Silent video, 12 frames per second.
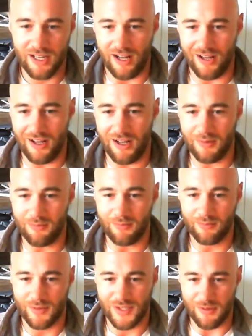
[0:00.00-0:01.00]

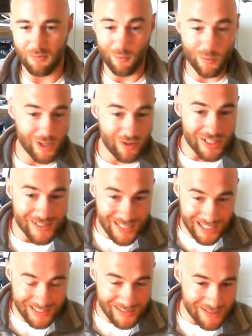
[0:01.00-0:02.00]
Some really
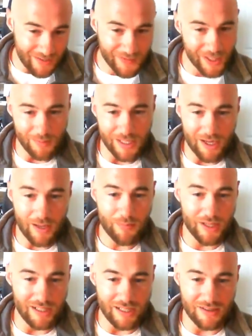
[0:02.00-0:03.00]
exciting stuff coming up
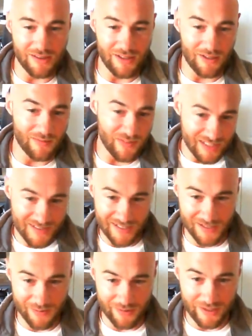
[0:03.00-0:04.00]
in the
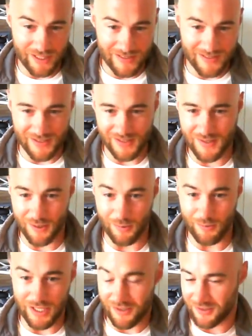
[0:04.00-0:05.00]
V6 release, so
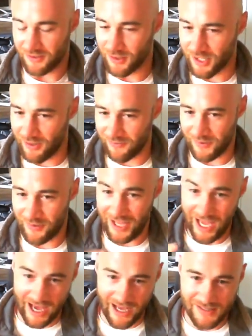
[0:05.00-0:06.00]
be on the lookout for
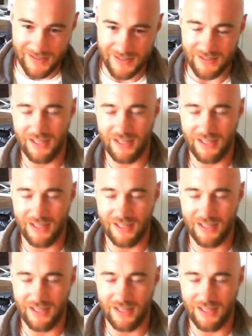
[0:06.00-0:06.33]
that.